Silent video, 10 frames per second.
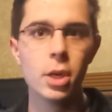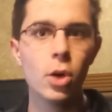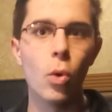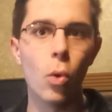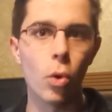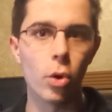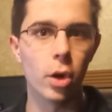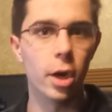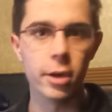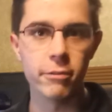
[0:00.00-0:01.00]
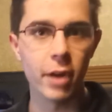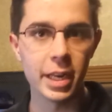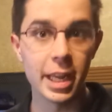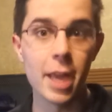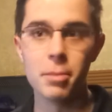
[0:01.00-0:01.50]
or a
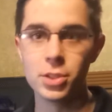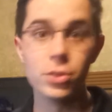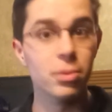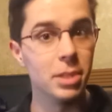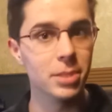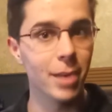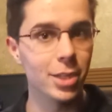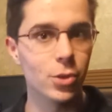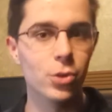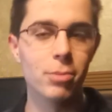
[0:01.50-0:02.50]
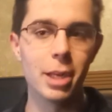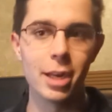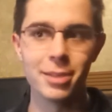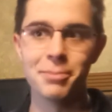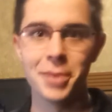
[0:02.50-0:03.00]
fighting game, and soon to be Smash Ultimate.
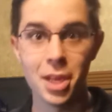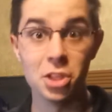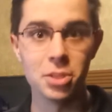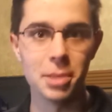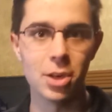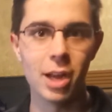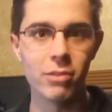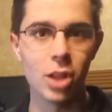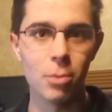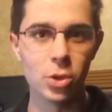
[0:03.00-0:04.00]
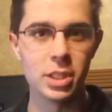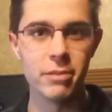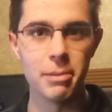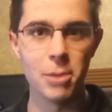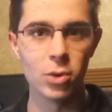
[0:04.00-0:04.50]
I'm assuming I'll have a lot more
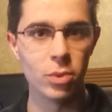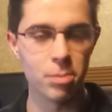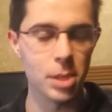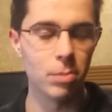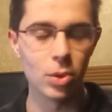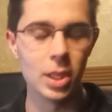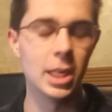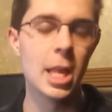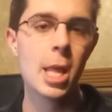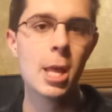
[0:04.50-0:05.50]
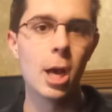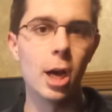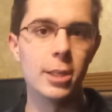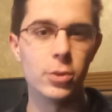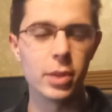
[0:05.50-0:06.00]
TV mode with people and
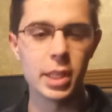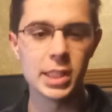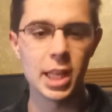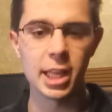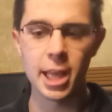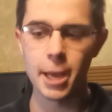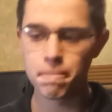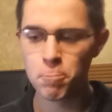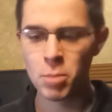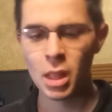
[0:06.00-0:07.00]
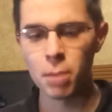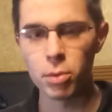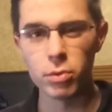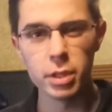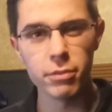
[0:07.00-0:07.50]
doing things like that. But
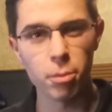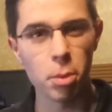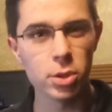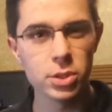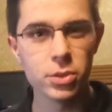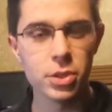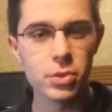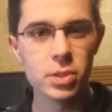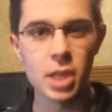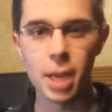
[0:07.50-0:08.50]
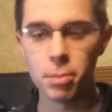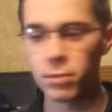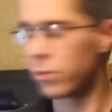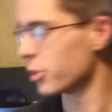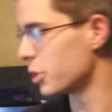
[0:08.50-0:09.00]
really for personal use, I
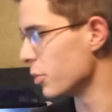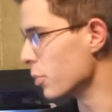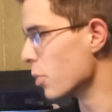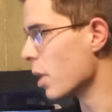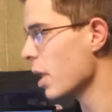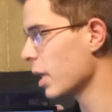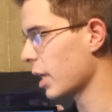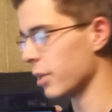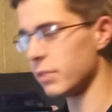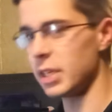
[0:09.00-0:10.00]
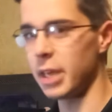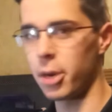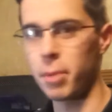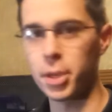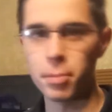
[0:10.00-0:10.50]
prefer to kind of sit down at
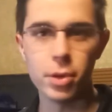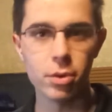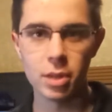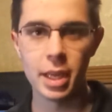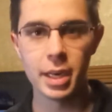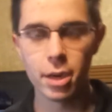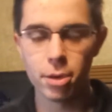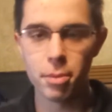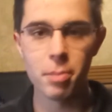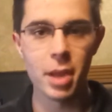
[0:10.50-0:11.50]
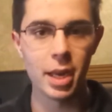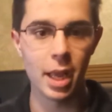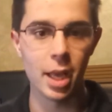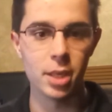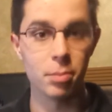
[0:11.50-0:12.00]
my computer, lay down on my bed,
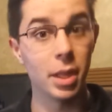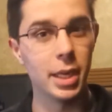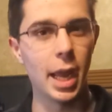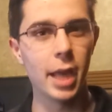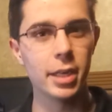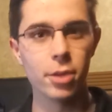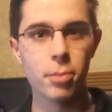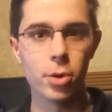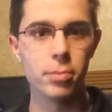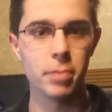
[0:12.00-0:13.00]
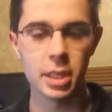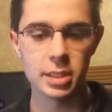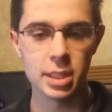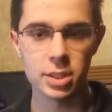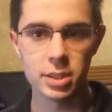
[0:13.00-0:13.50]
and play it in handheld mode because
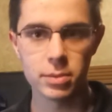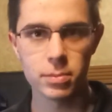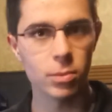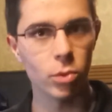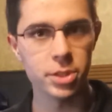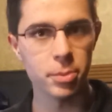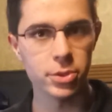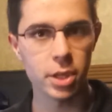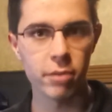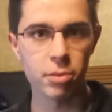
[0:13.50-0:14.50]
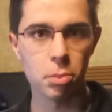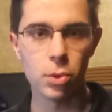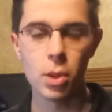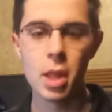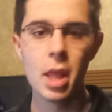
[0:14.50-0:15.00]
that's what's most
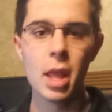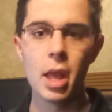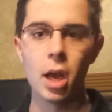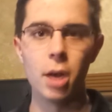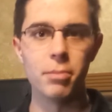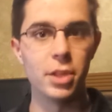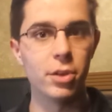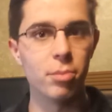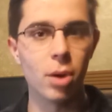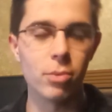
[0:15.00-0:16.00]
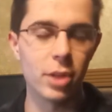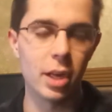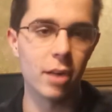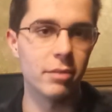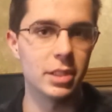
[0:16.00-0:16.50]
comfortable. The only problem with that
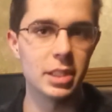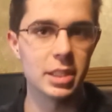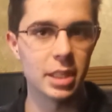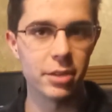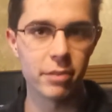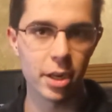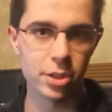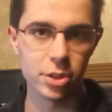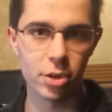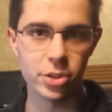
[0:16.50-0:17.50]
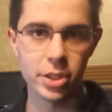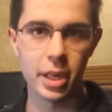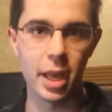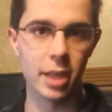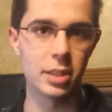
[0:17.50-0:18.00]
obviously is that you've got to charge it,
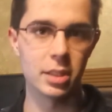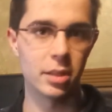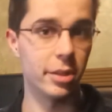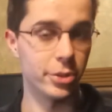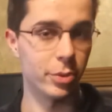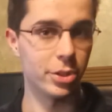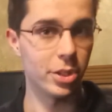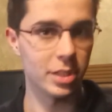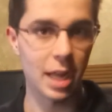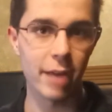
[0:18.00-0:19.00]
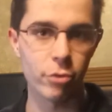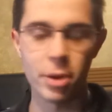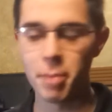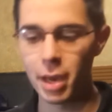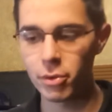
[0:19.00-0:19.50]
and the Switch doesn't have
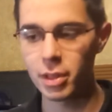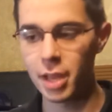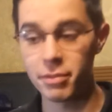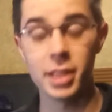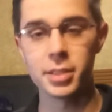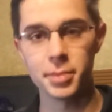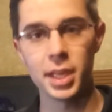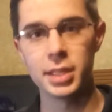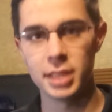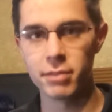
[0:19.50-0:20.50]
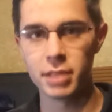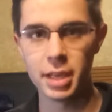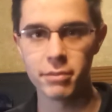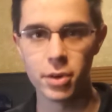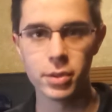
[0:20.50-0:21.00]
great battery life, and that's something I definitely
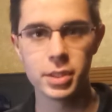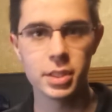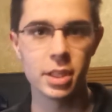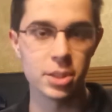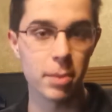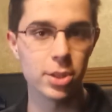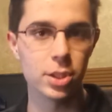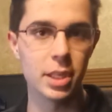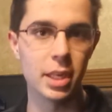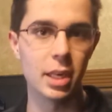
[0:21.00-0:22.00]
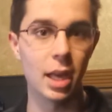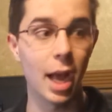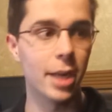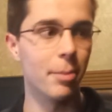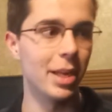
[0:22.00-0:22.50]
have noticed, especially in high
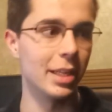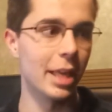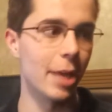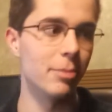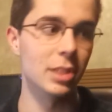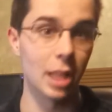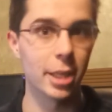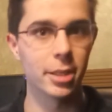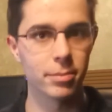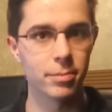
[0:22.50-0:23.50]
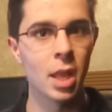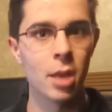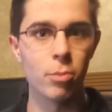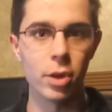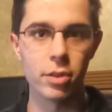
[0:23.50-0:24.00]
demanding games like
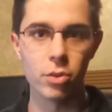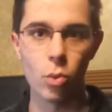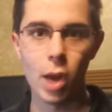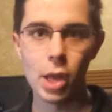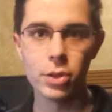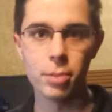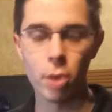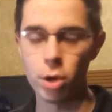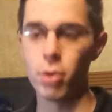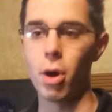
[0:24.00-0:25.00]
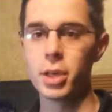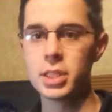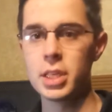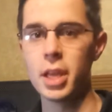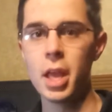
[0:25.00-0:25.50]
Breath of the Wild and Mario
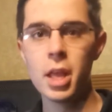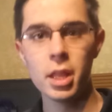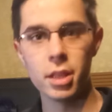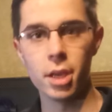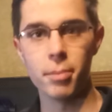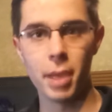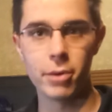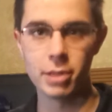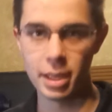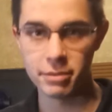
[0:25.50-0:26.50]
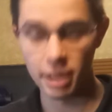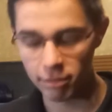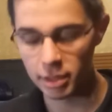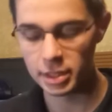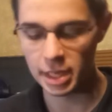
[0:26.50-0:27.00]
Odyssey. The battery life
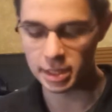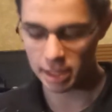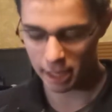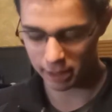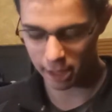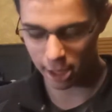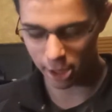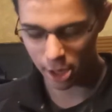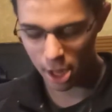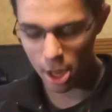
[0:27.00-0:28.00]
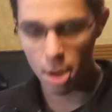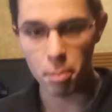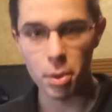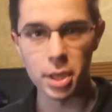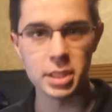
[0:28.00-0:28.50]
definitely takes a hit there.
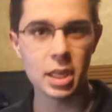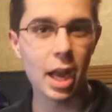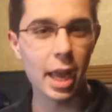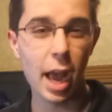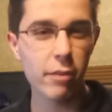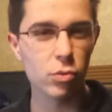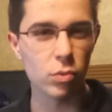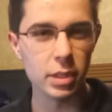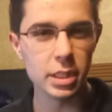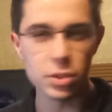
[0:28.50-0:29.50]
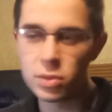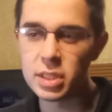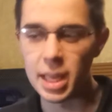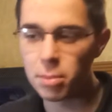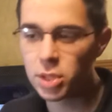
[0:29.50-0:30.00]
But I haven't really used
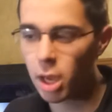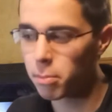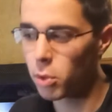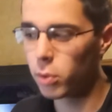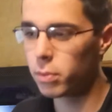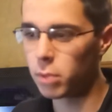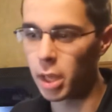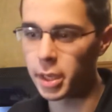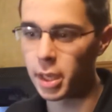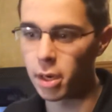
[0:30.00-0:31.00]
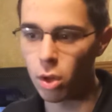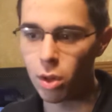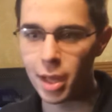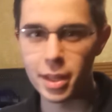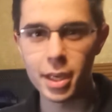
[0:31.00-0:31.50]
tabletop mode like at all.
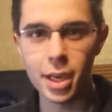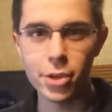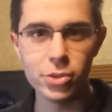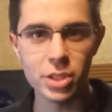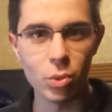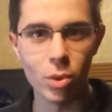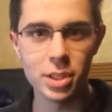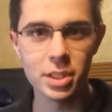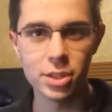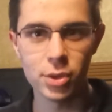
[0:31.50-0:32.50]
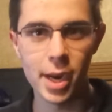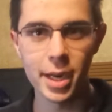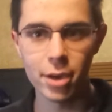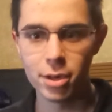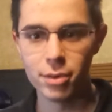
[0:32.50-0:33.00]
I think I used it once to try it
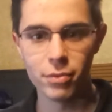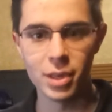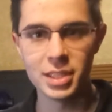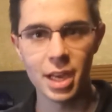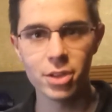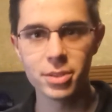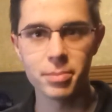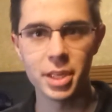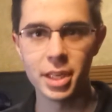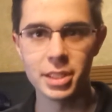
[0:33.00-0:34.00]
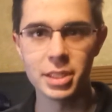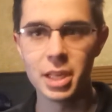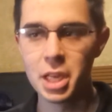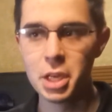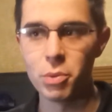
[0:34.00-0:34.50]
out at a friend's house because
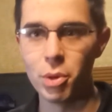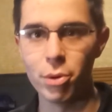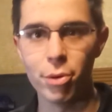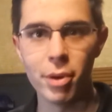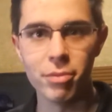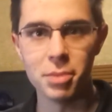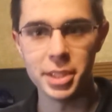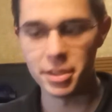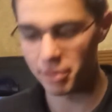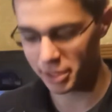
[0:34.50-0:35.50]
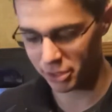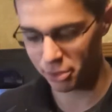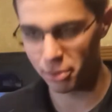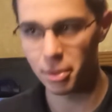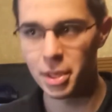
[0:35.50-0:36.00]
we were away from the TV, so